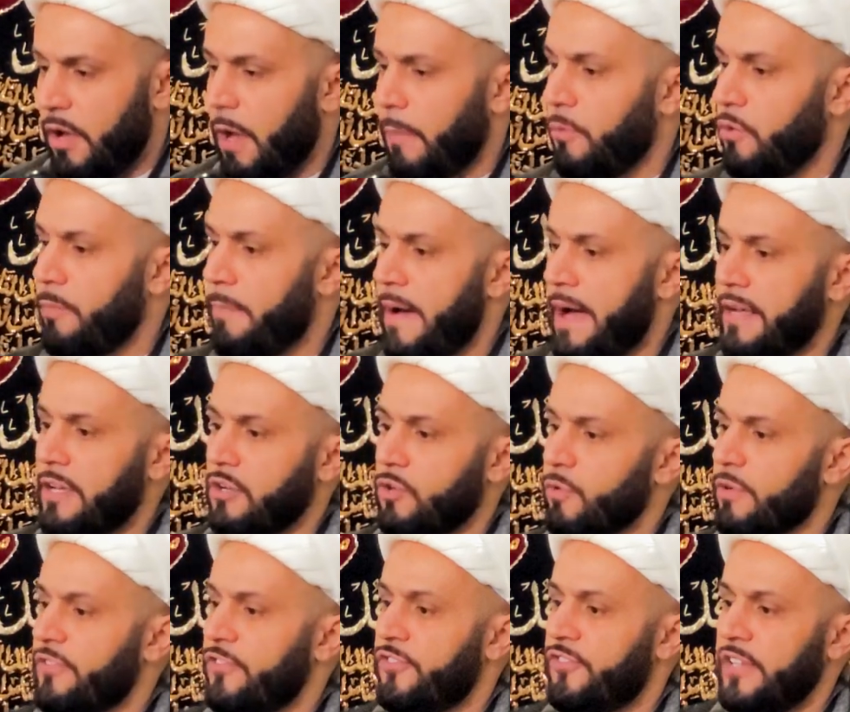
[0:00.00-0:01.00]
Abu Bakr
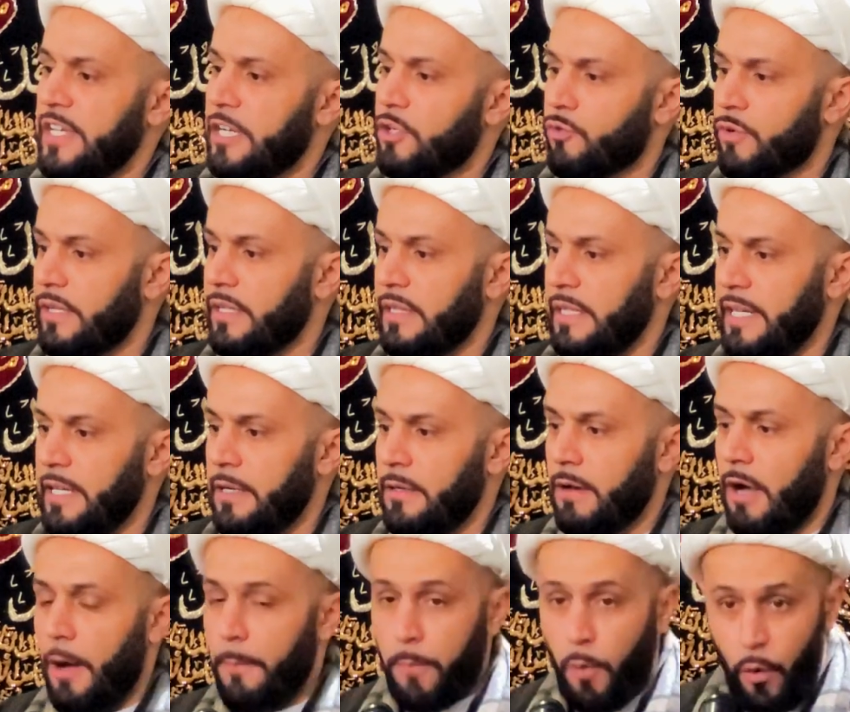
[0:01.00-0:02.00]
was
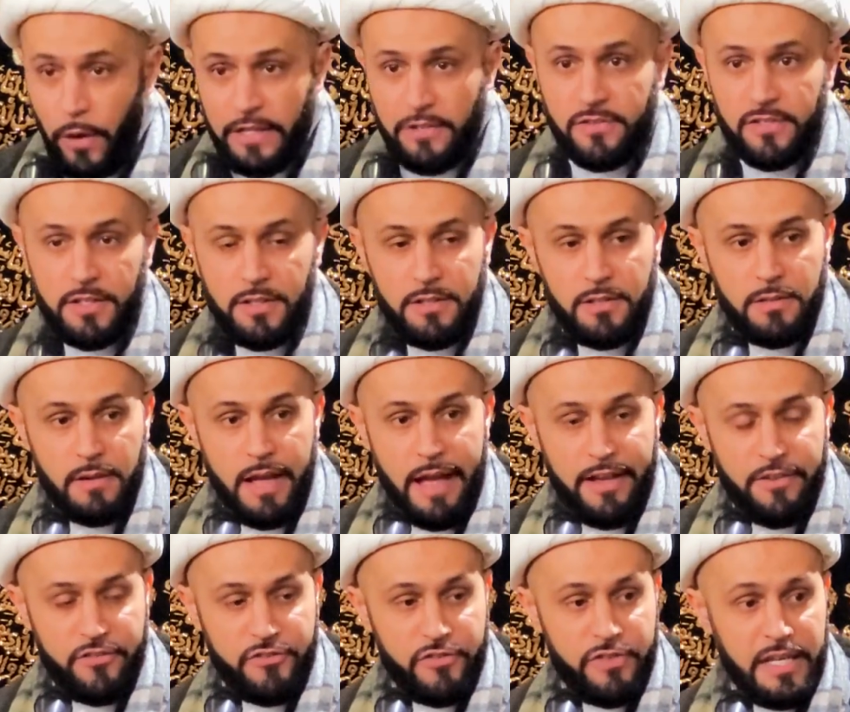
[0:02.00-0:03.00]
secretly appointed
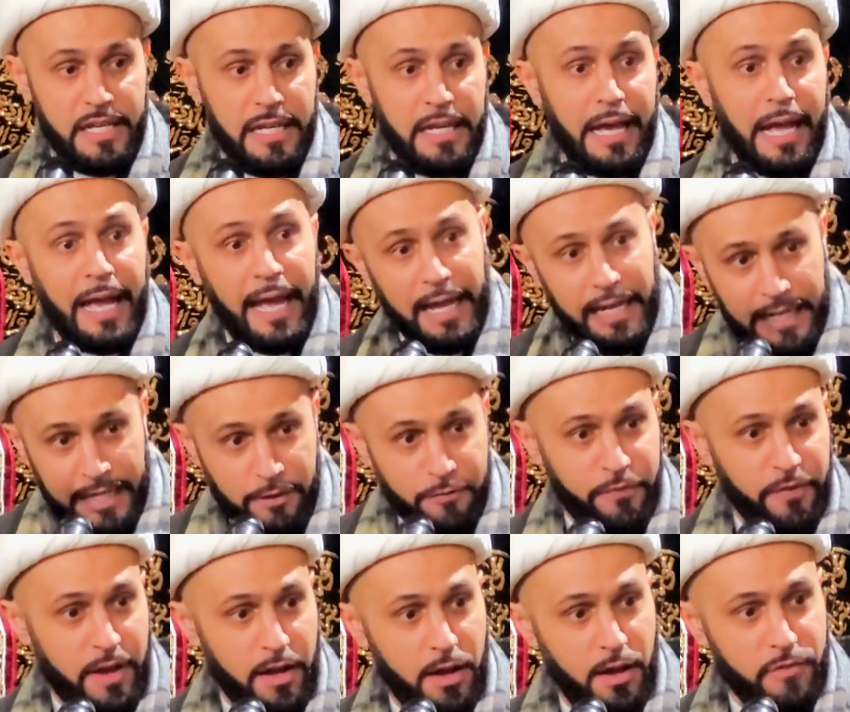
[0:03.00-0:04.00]
as the
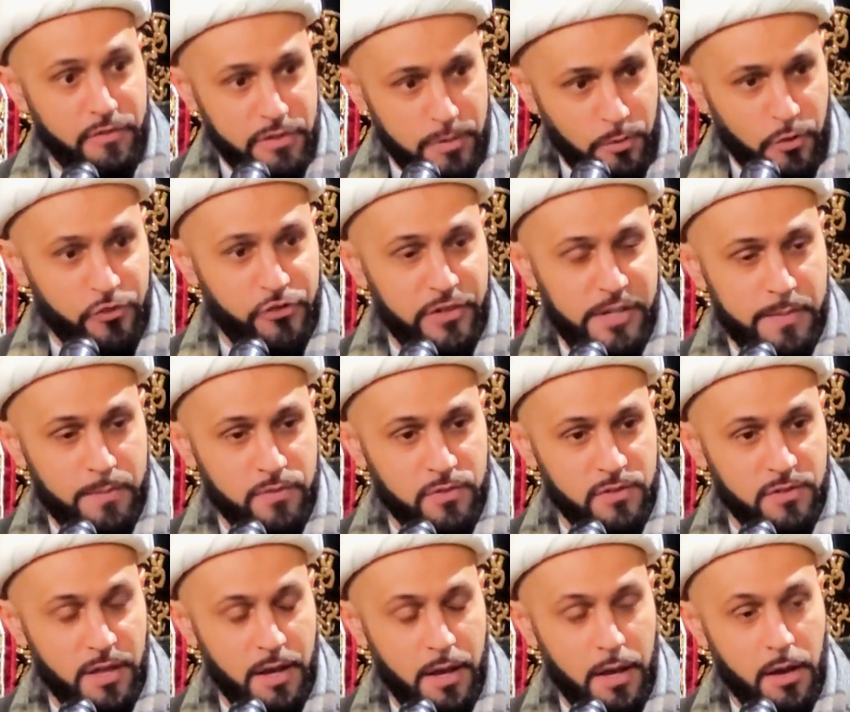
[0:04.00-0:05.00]
Khalifa of the
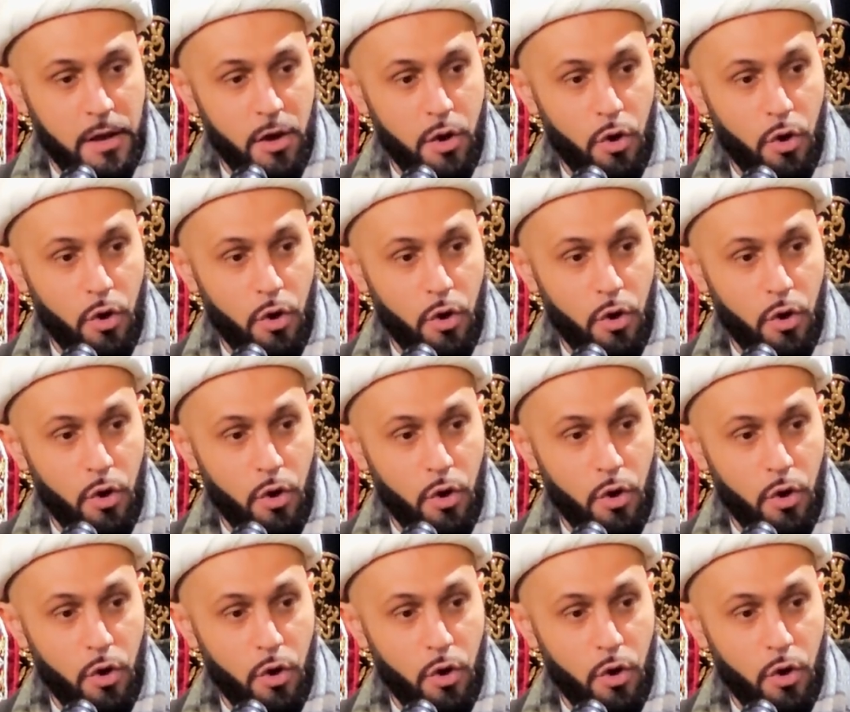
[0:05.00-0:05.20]
Muslims